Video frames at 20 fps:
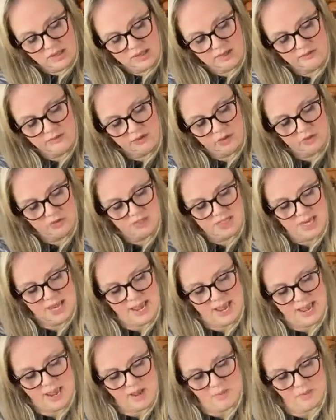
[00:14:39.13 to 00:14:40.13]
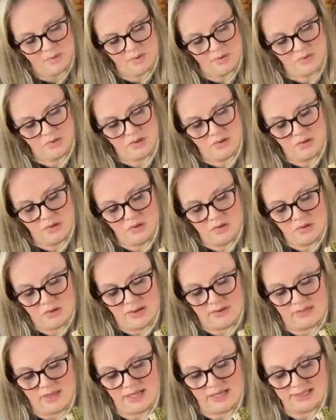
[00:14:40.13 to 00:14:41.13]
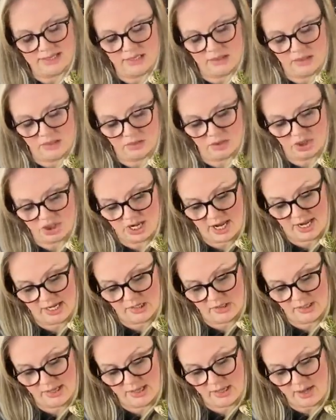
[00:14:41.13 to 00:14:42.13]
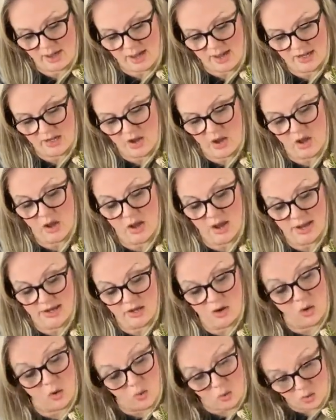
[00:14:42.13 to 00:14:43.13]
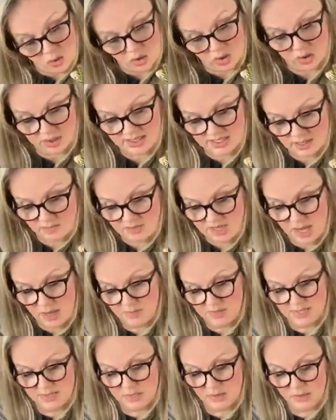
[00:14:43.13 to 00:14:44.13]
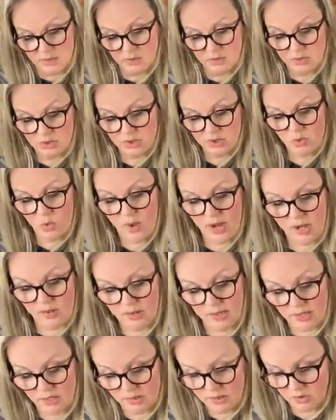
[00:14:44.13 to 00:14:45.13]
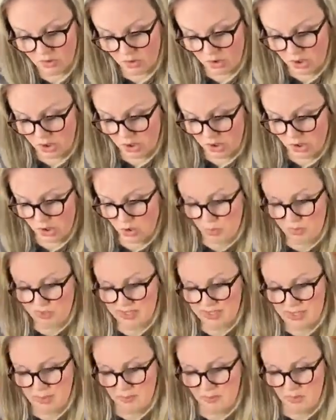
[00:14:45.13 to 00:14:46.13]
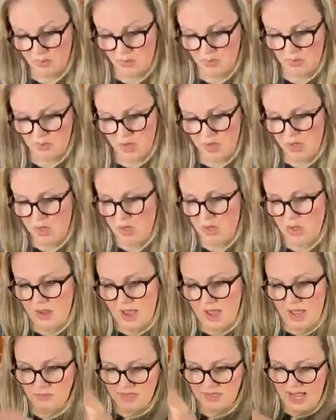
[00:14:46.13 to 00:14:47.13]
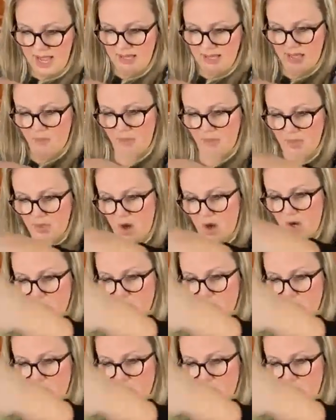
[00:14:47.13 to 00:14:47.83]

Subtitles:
if you tap, I think it's a little chain link icon, or sometimes it's a little square, like a little cube symbol. I'm tied up in